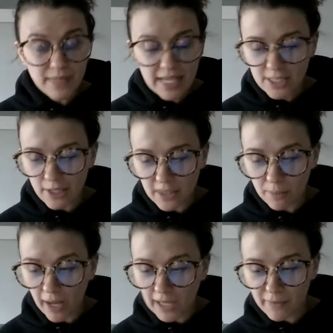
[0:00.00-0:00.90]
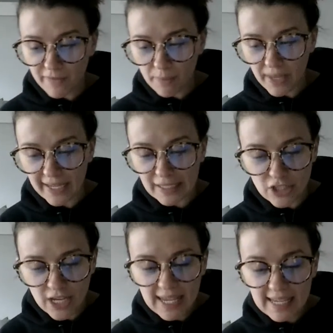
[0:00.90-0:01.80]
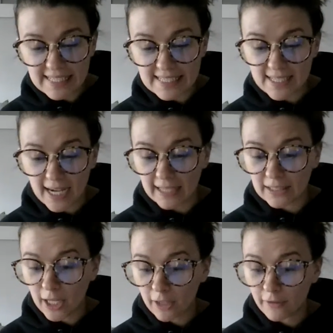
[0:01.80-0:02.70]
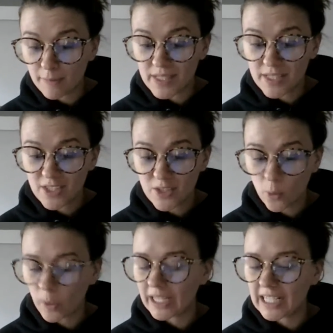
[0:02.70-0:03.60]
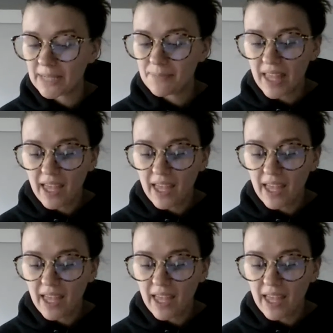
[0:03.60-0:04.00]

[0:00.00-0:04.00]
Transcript: So at the bottom of the page is dialogue from the story,